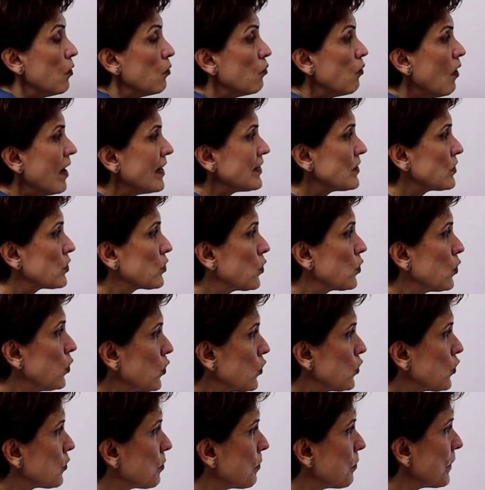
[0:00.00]
What
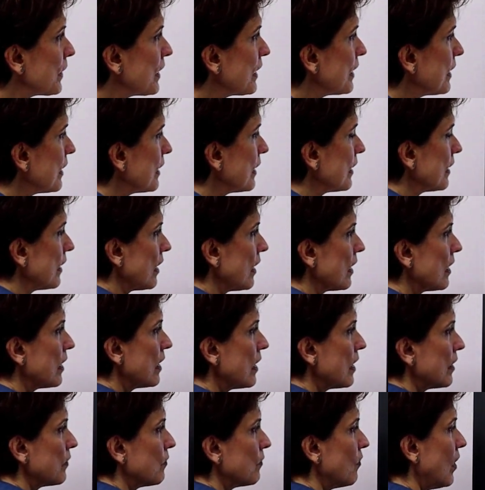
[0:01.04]
could be?
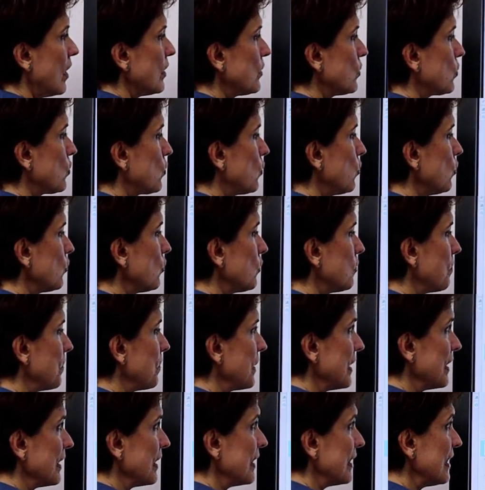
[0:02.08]
What could
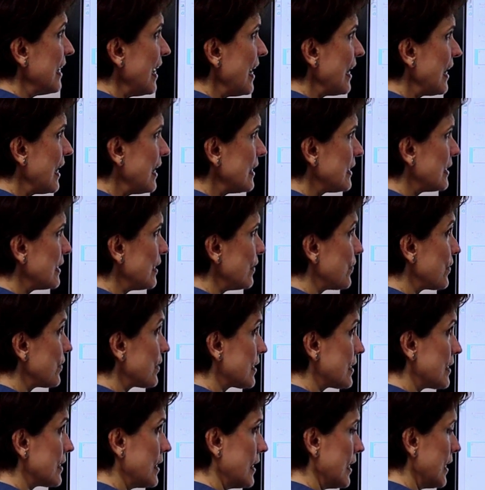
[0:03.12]
be?
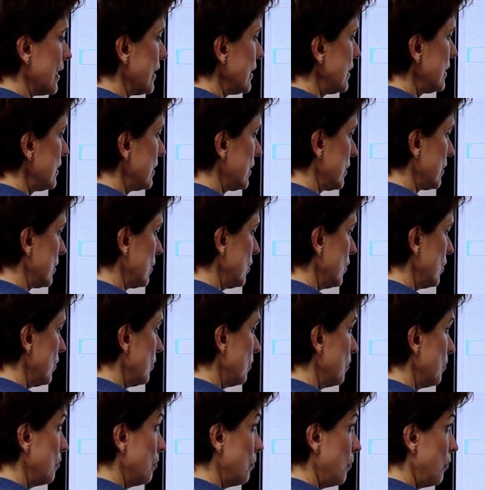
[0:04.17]
-6,
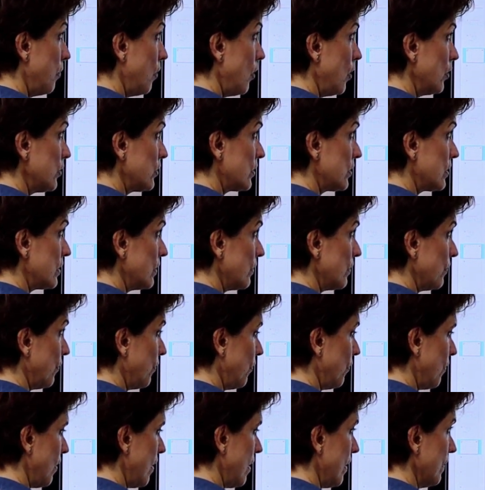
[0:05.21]

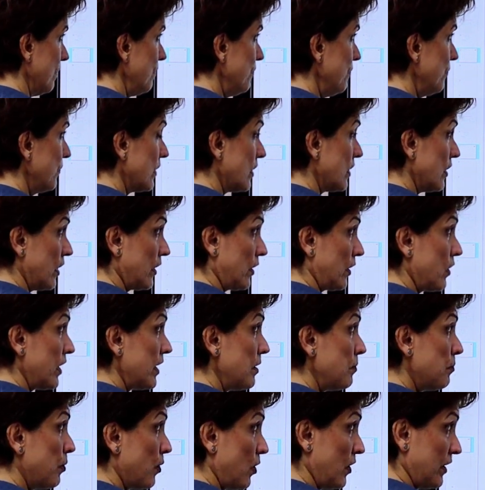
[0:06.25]
+1,
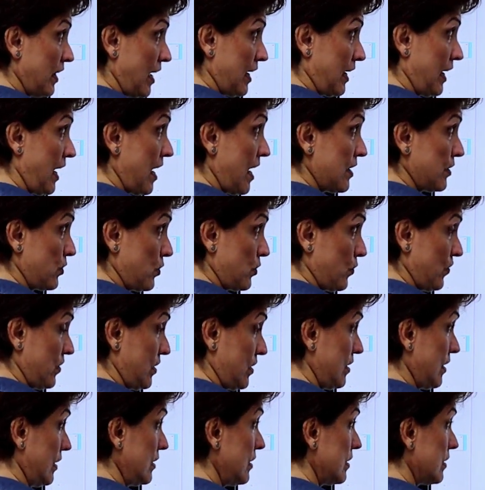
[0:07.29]
queen product has to be
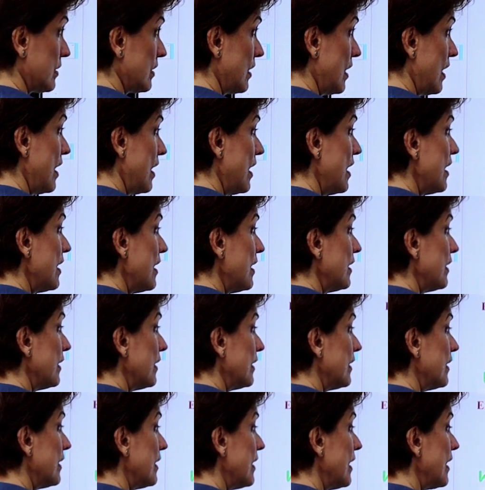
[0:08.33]
6.
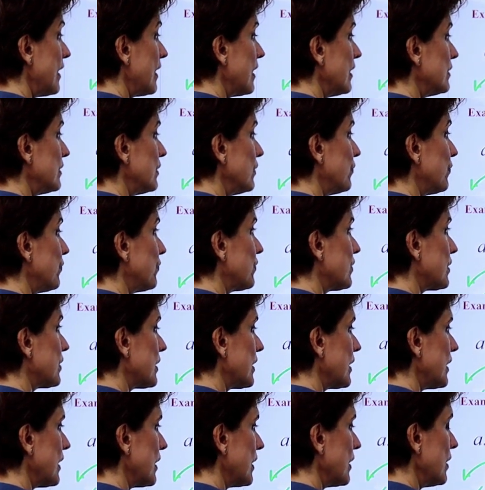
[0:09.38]

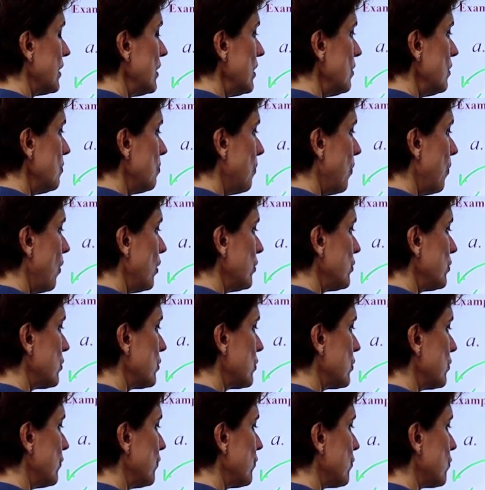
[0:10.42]
-3,
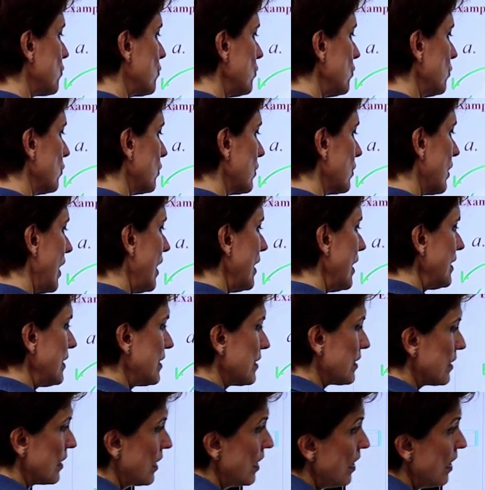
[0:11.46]
+2, right?